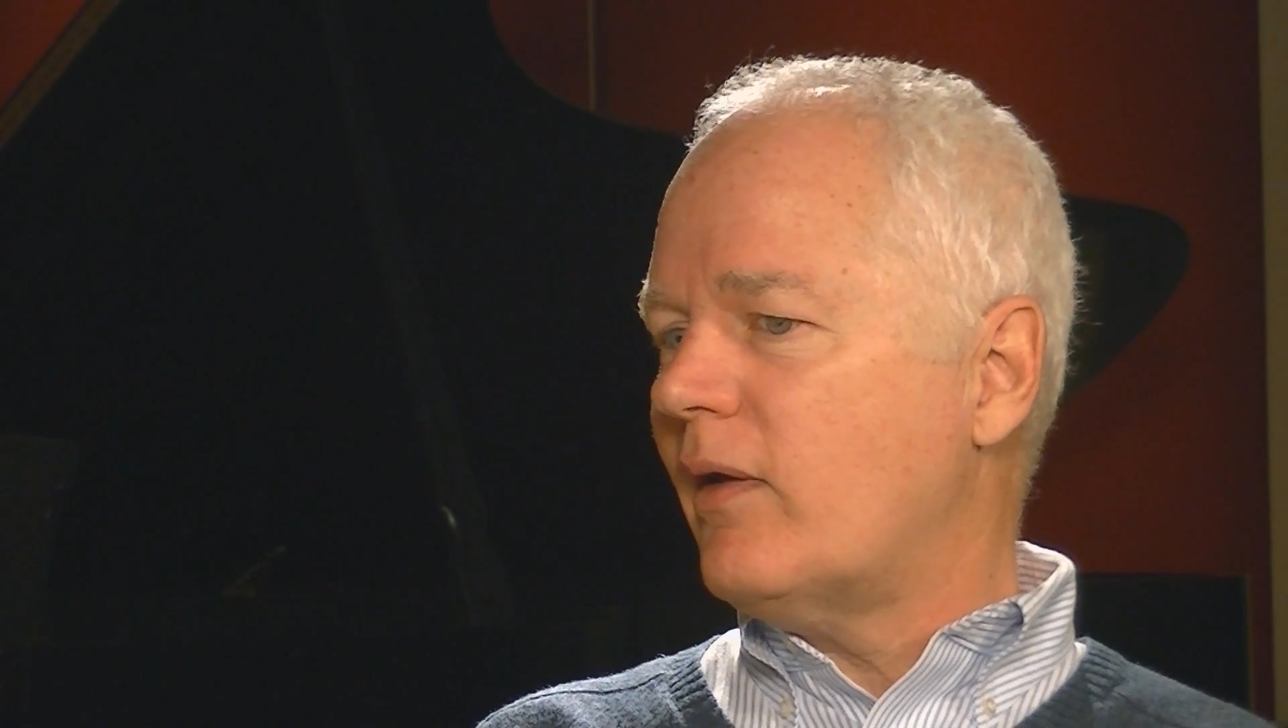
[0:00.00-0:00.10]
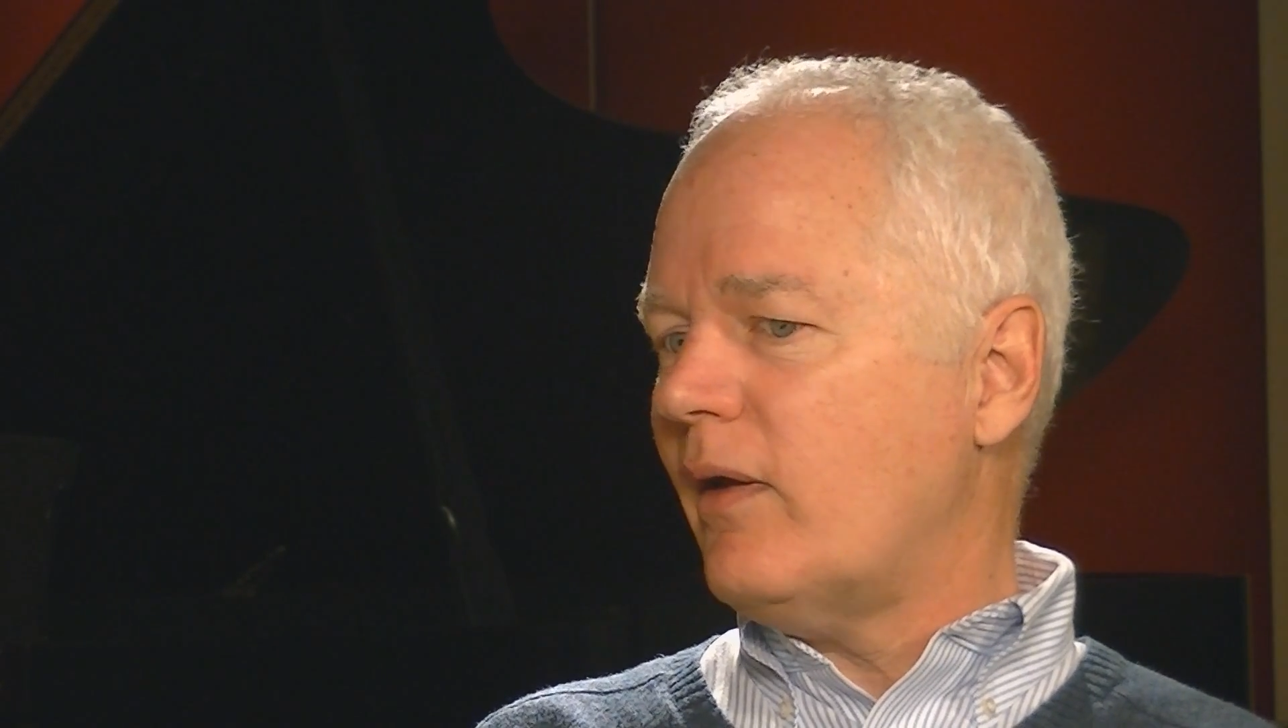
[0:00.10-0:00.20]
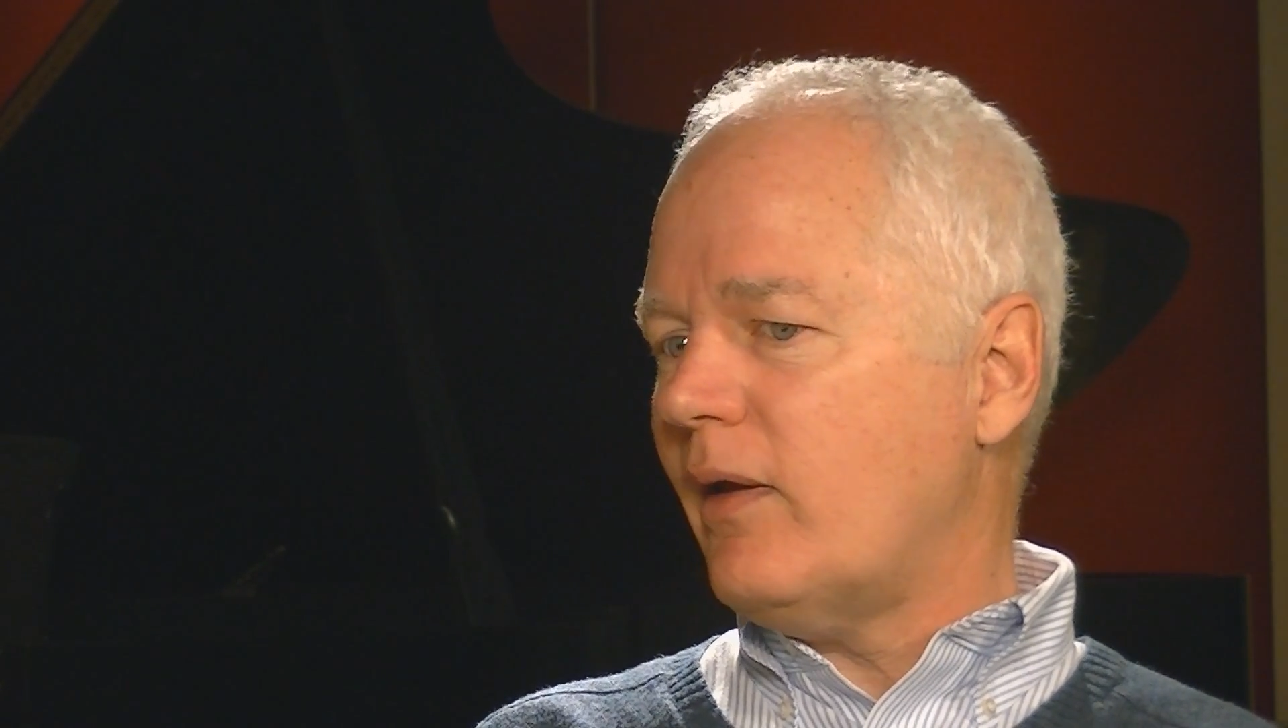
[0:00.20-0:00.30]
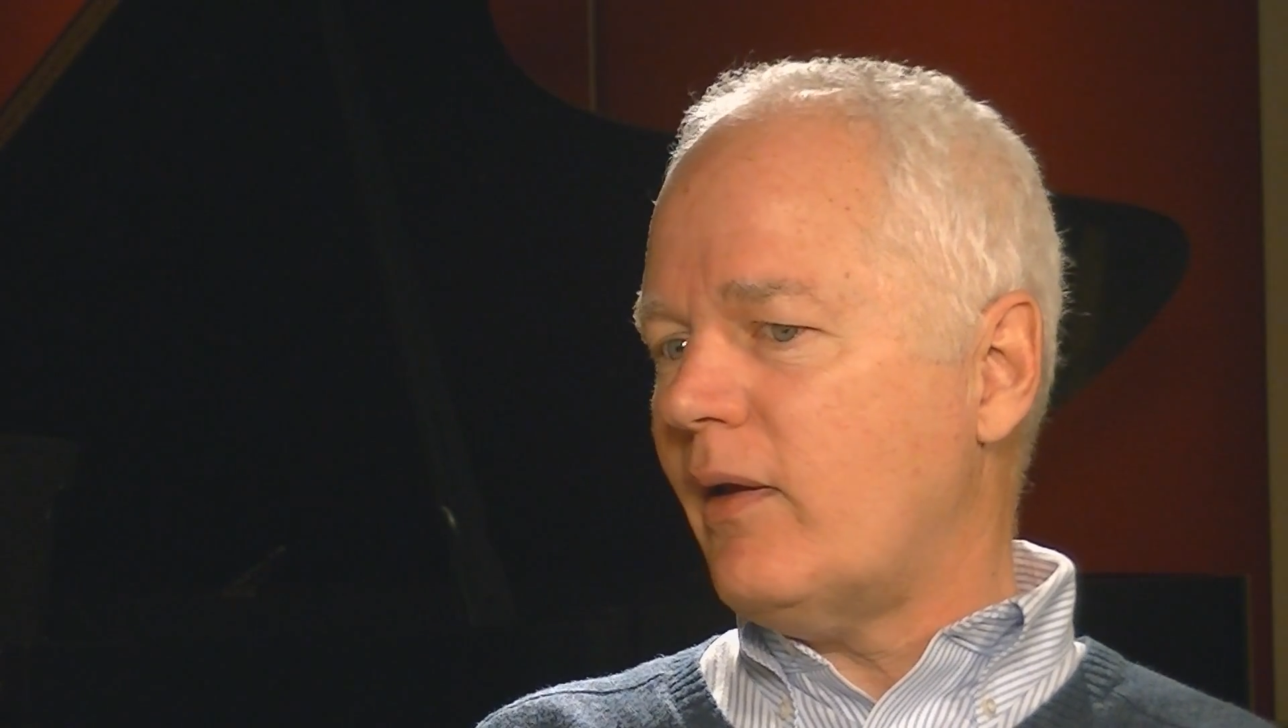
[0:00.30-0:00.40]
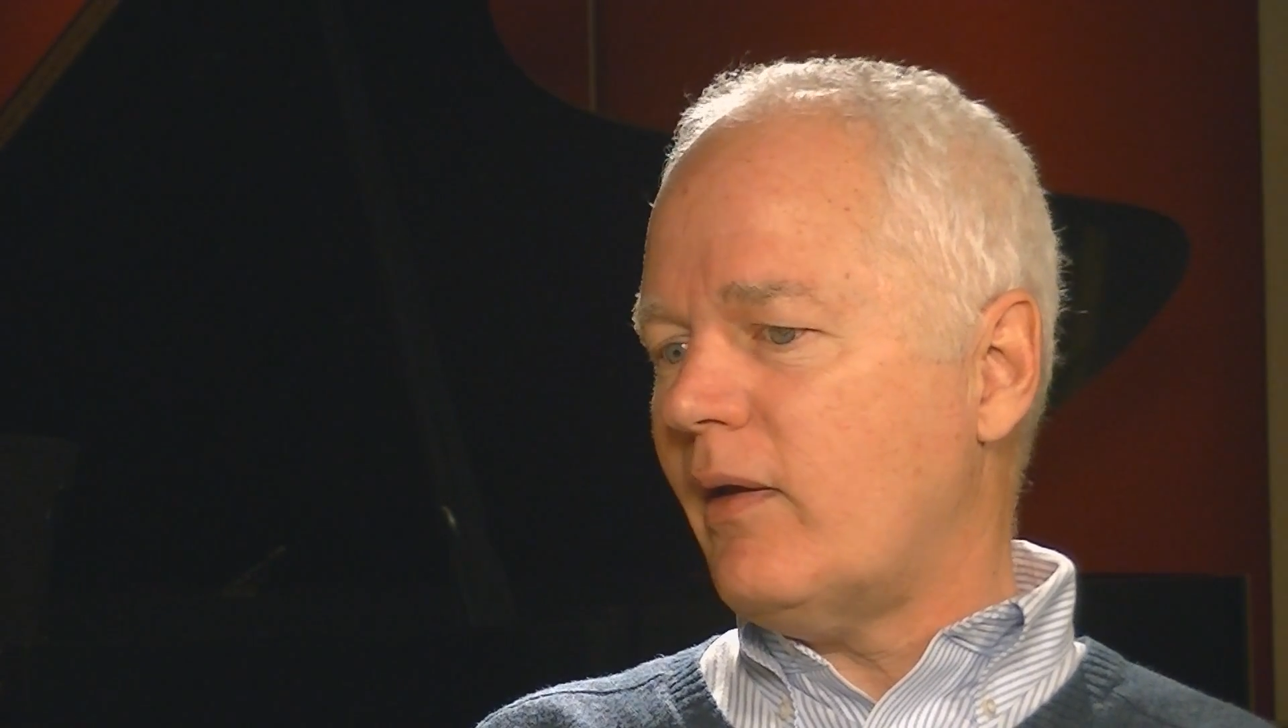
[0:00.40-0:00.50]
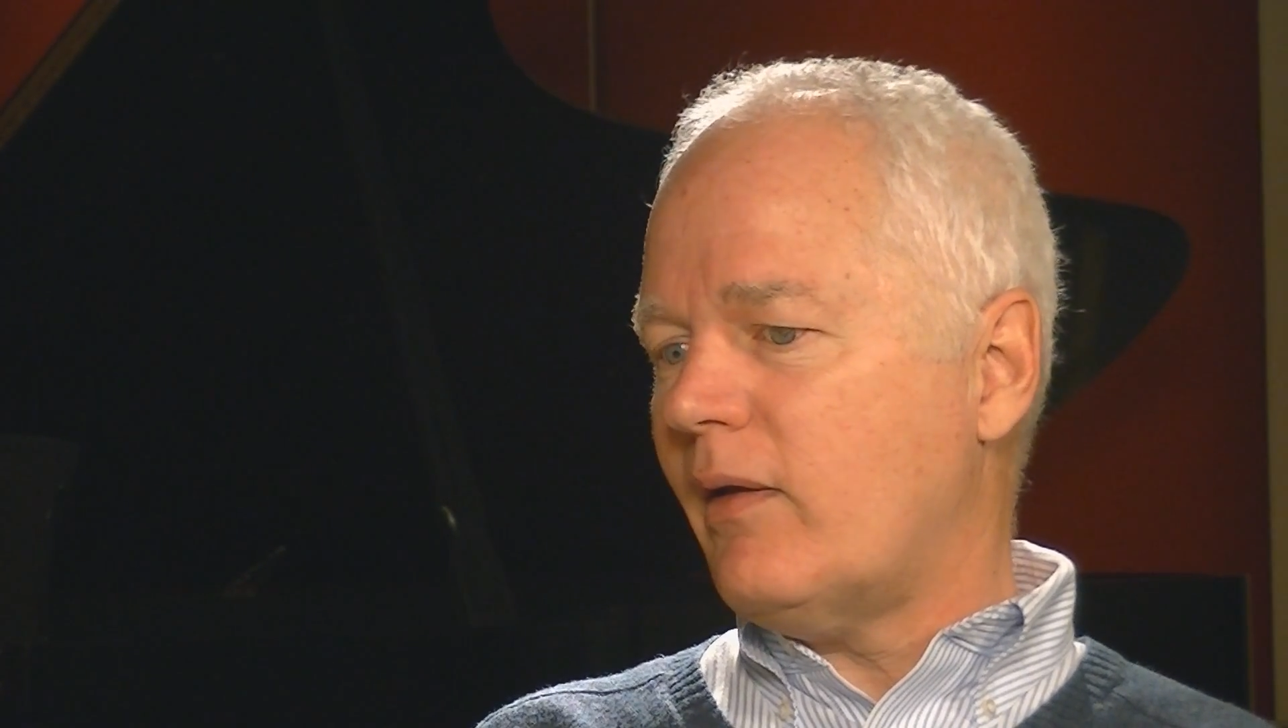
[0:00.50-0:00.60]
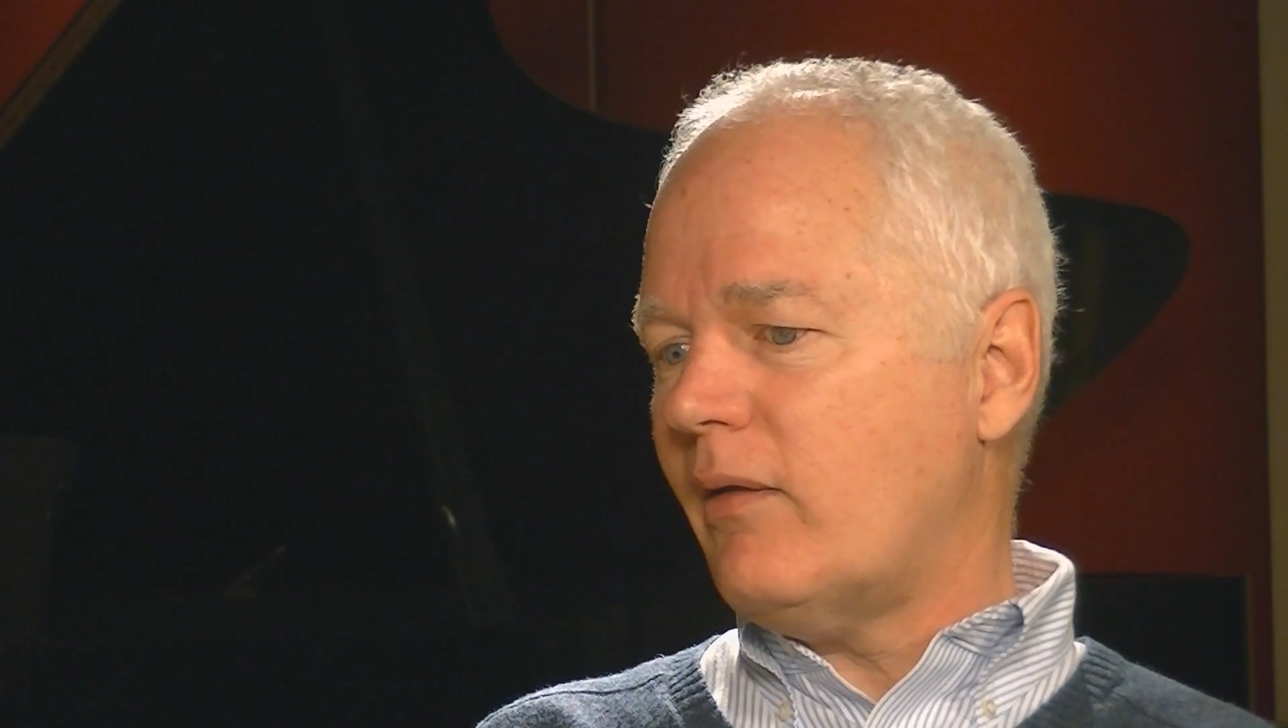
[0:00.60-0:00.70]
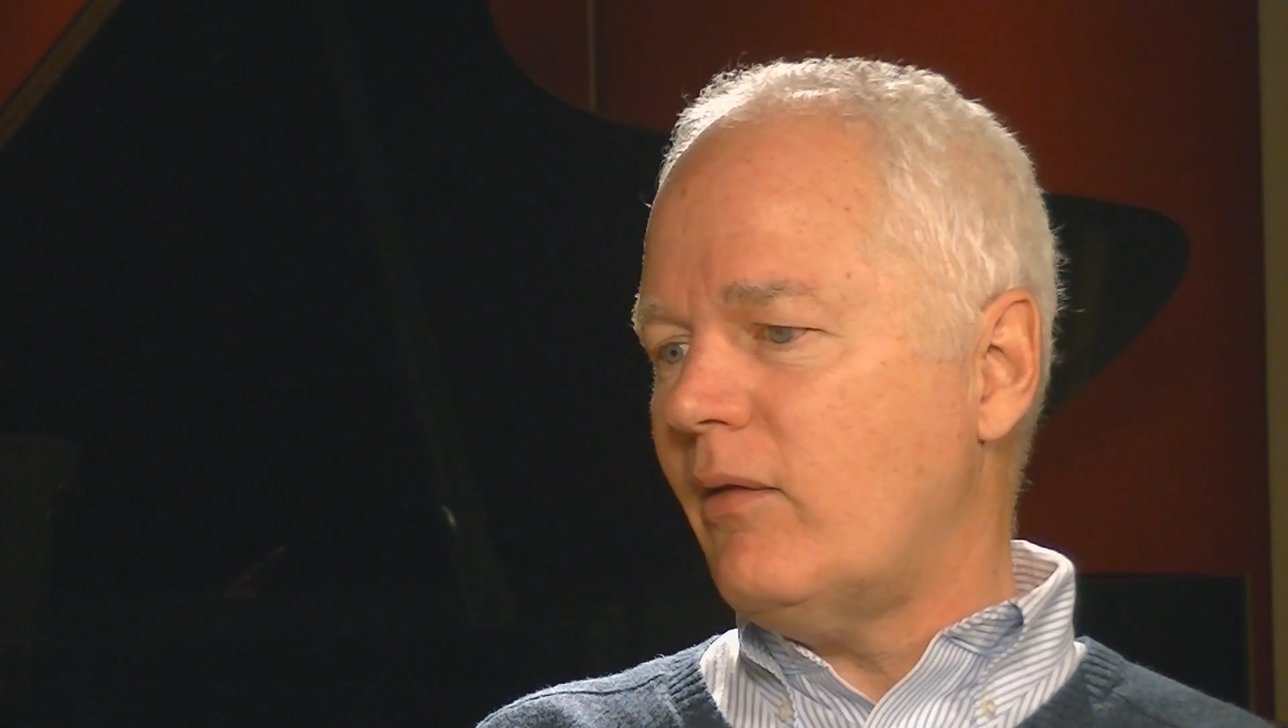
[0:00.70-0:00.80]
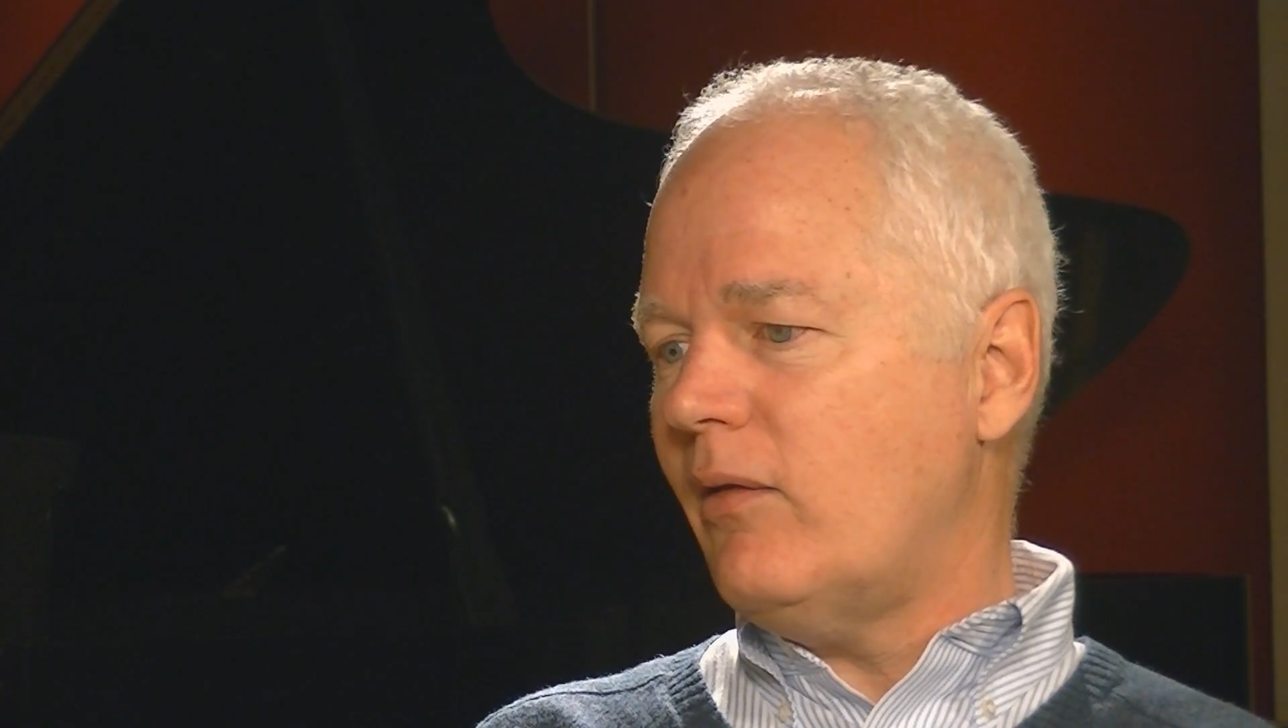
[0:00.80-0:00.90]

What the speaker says: and